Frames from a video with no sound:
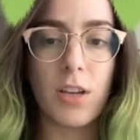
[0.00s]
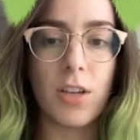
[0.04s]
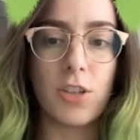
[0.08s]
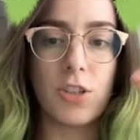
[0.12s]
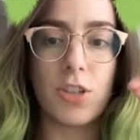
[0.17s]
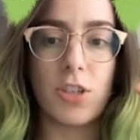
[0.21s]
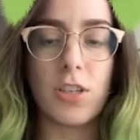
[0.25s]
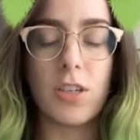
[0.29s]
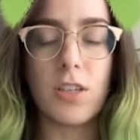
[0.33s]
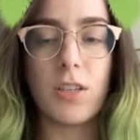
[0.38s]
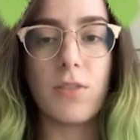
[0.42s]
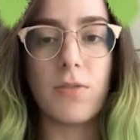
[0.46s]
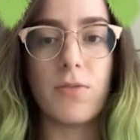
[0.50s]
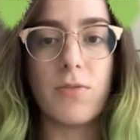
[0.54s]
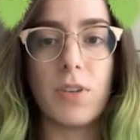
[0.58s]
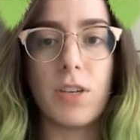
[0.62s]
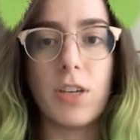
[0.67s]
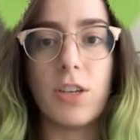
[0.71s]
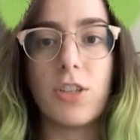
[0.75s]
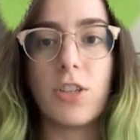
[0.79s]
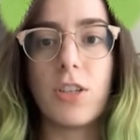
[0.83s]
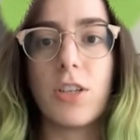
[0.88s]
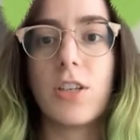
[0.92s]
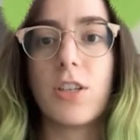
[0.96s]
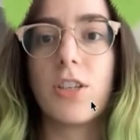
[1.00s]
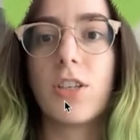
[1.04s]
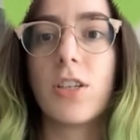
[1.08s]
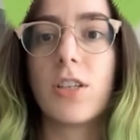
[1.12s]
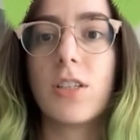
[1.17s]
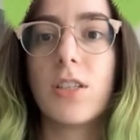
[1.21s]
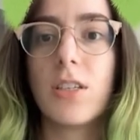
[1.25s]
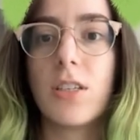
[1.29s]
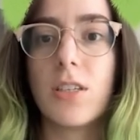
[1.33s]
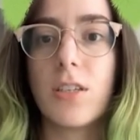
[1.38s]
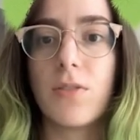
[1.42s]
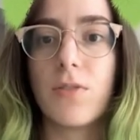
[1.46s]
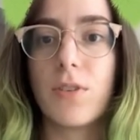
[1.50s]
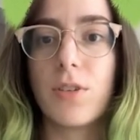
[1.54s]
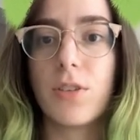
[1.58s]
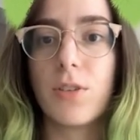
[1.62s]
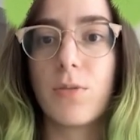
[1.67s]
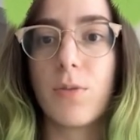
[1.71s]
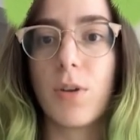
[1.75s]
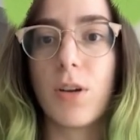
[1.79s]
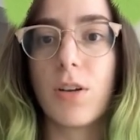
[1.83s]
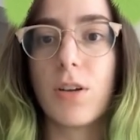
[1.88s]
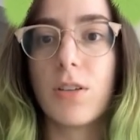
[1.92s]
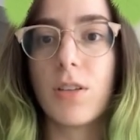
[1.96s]
she did the finishing. She has a different
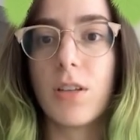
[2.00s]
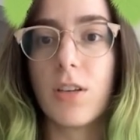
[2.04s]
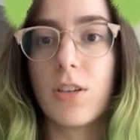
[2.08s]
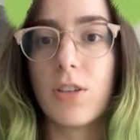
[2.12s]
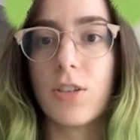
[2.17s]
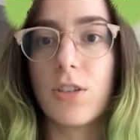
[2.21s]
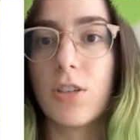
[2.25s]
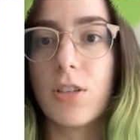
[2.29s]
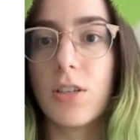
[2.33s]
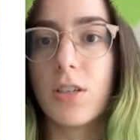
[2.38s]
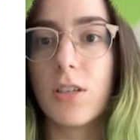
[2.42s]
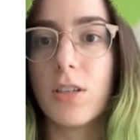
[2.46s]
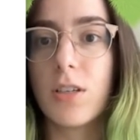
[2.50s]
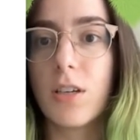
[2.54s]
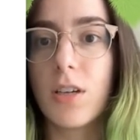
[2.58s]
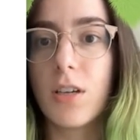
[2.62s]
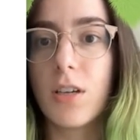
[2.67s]
sweater that she